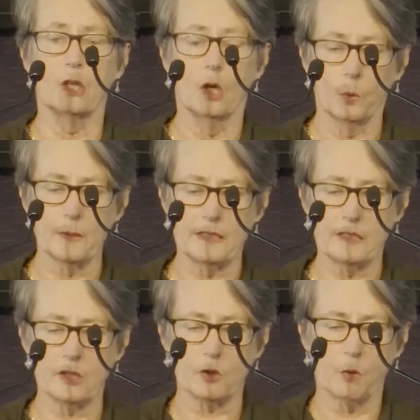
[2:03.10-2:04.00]
was
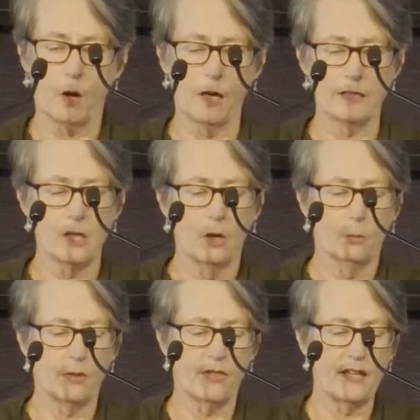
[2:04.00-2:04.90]
intertwined
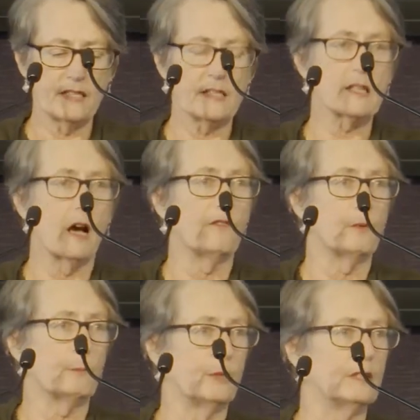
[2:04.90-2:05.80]
with their desire for
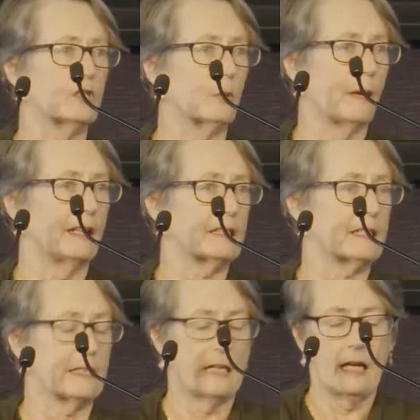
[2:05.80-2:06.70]
Britain to
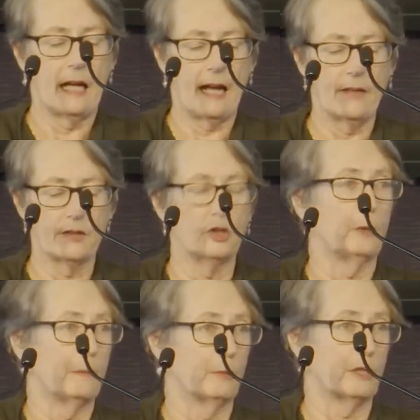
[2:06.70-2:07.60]
annex the New
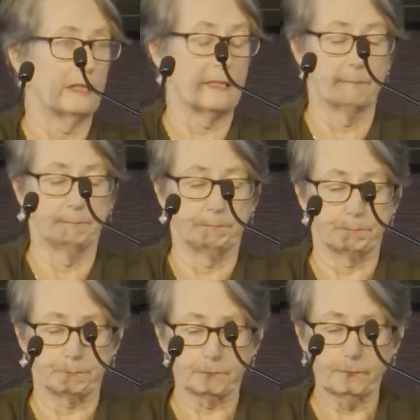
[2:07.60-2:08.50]
Hebrides.
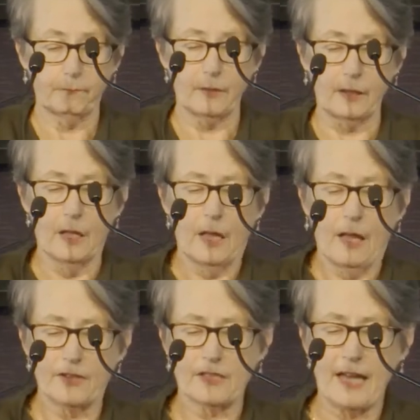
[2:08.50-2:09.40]

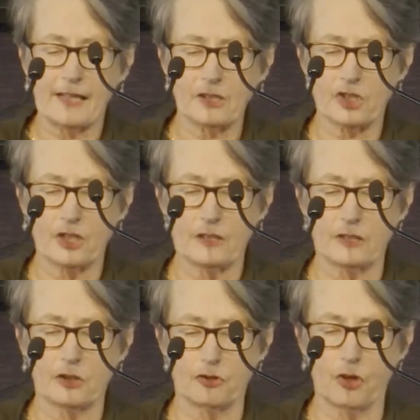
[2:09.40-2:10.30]
The Dutch had
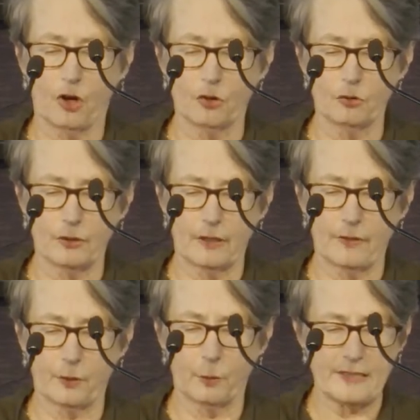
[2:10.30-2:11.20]
controlled
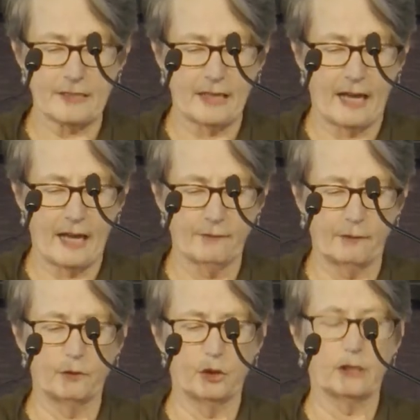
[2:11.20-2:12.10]
the western half
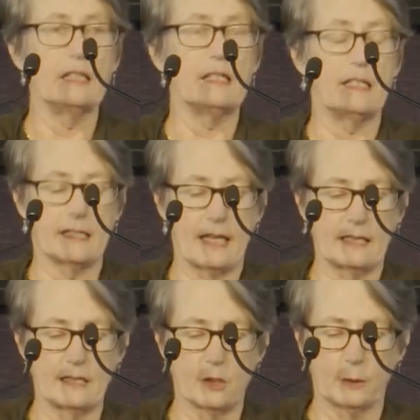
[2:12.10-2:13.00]
of New Guinea since
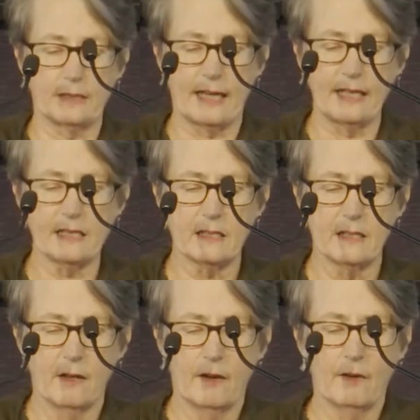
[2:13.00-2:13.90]
1828.
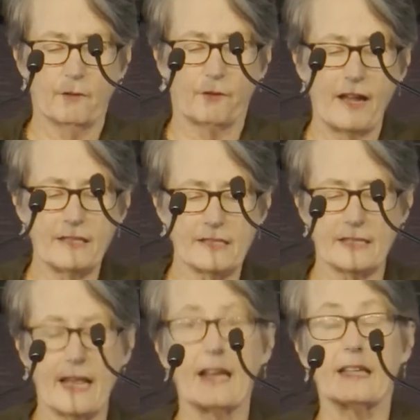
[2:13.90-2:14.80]
France
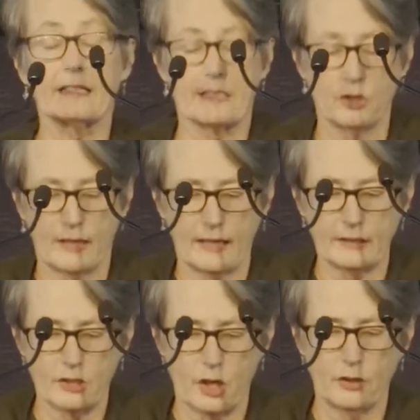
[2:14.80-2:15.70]
had annexed New
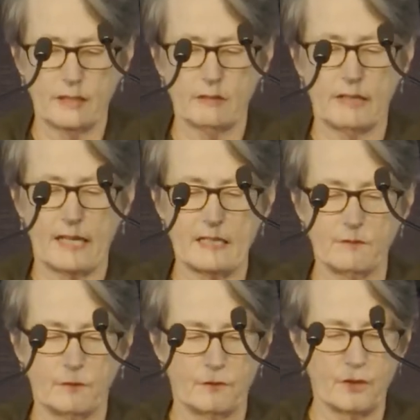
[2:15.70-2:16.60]
Caledonia in
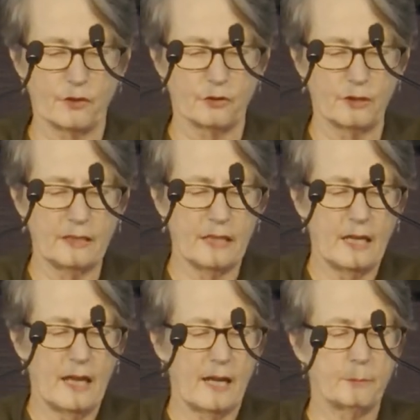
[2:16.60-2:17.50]
1853
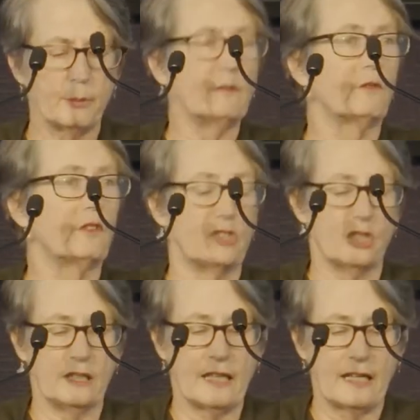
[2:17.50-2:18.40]
and Britain
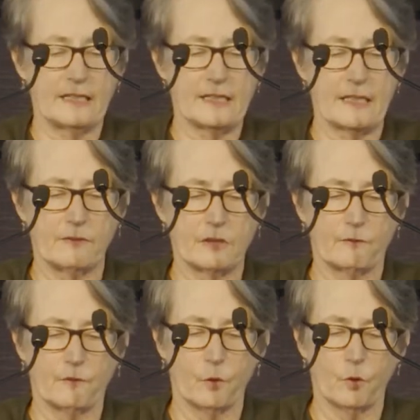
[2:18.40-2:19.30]
Fiji in
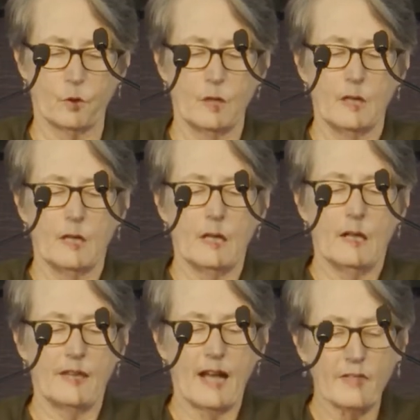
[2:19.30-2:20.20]
1874.
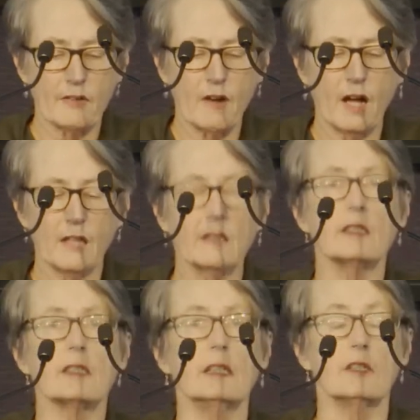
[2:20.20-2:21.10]
The other
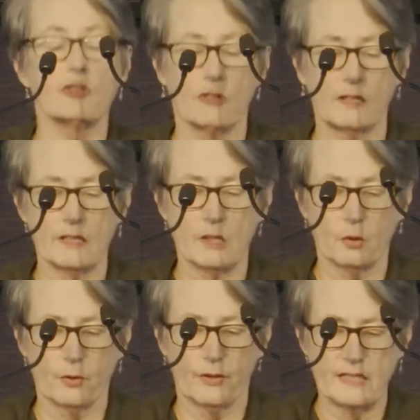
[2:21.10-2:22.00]
islands in Australia's
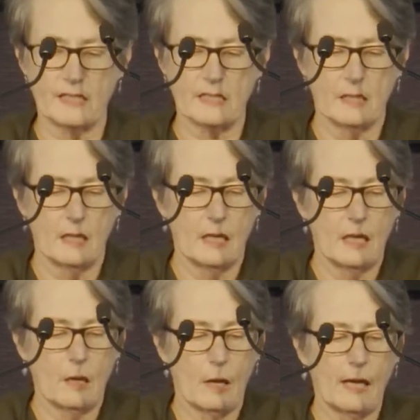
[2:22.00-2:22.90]
northeast,
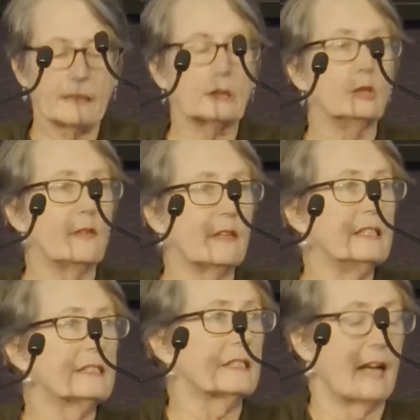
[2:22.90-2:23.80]
including the
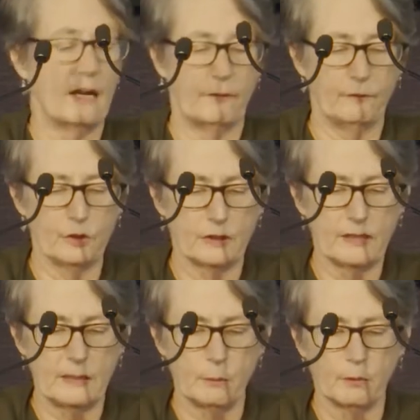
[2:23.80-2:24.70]
eastern half of New
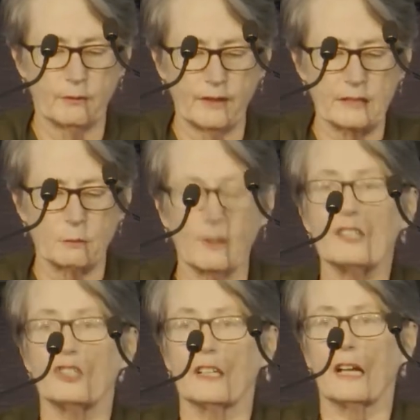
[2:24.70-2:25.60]
Guinea, were
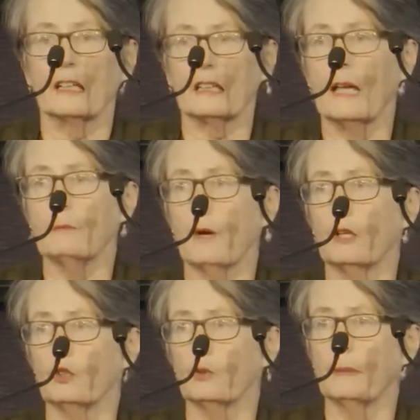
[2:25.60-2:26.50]
as yet unclaimed by
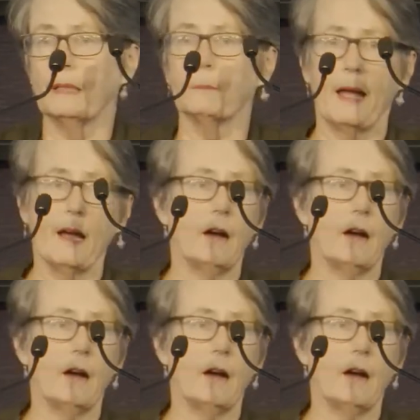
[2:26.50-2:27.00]
European power,